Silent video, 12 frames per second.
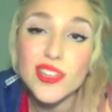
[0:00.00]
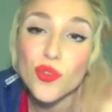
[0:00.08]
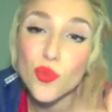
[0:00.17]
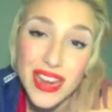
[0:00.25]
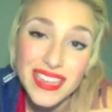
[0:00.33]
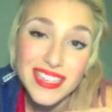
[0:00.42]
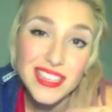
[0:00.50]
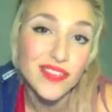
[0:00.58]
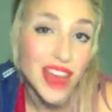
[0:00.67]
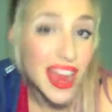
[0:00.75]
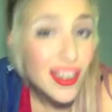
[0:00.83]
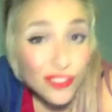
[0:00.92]
is a
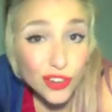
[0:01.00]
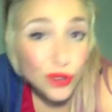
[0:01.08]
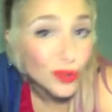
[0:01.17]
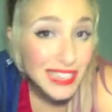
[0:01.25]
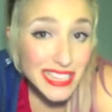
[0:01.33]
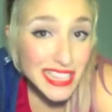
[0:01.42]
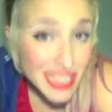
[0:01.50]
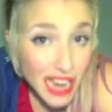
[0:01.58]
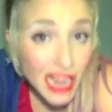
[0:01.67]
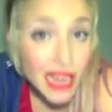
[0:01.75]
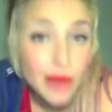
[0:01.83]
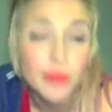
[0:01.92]
waste of everyone's
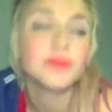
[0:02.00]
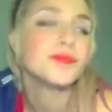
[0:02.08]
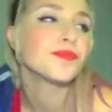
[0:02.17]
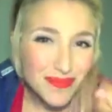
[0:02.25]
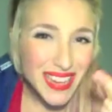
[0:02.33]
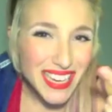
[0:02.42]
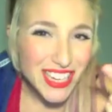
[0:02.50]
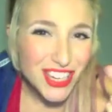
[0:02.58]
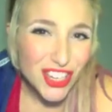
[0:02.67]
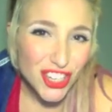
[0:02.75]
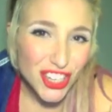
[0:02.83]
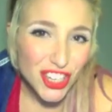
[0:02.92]
time.
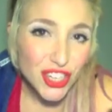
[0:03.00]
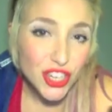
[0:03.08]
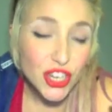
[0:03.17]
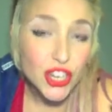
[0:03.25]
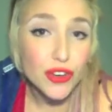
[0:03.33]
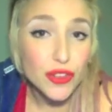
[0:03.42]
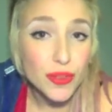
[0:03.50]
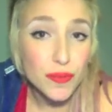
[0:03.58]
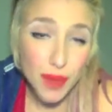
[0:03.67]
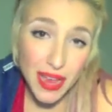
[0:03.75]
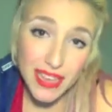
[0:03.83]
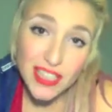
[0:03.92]
Make sure
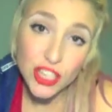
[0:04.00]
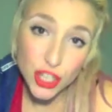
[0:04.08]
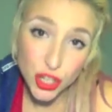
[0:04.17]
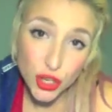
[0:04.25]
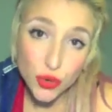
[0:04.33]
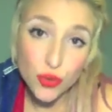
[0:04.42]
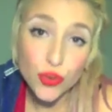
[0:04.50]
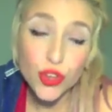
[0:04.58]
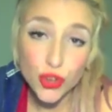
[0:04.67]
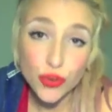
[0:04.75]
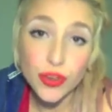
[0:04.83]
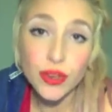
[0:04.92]
you're the best
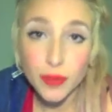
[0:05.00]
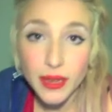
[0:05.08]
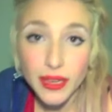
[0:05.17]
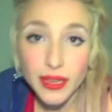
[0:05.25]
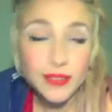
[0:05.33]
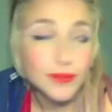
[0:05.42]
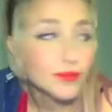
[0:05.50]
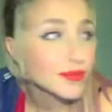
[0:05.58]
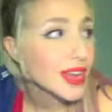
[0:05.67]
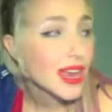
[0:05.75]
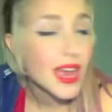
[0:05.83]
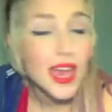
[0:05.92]
you can be.
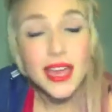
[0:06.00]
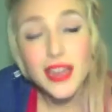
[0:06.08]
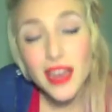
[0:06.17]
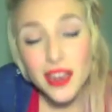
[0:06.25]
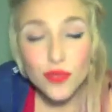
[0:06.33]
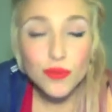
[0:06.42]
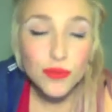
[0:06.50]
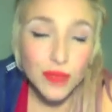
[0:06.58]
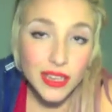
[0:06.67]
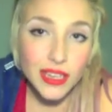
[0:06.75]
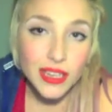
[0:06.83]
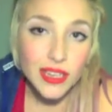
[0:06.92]
And I
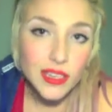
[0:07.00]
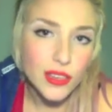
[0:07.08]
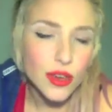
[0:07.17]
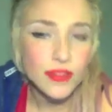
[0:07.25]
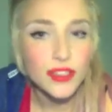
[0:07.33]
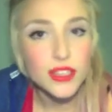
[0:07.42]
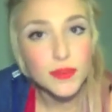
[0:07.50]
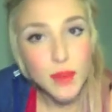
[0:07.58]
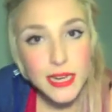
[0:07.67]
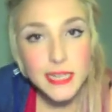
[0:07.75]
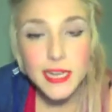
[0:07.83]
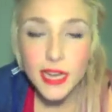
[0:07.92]
don't mean you have to
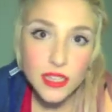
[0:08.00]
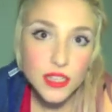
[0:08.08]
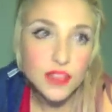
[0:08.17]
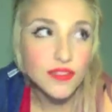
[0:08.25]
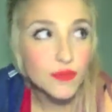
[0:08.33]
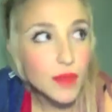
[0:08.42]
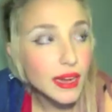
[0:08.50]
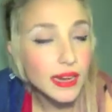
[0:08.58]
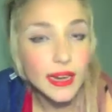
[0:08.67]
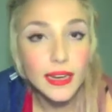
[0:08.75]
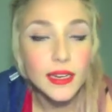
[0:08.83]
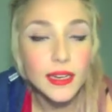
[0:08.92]
spend tons of
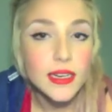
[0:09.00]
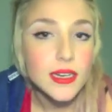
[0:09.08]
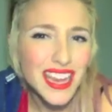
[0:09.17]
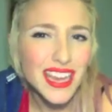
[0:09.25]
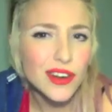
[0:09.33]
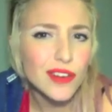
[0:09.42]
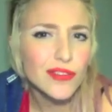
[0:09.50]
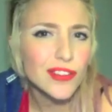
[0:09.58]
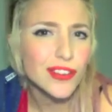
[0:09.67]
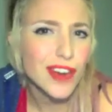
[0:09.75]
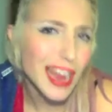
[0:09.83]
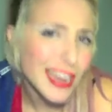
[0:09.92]
money. Take
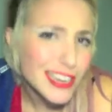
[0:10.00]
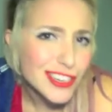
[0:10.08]
care of your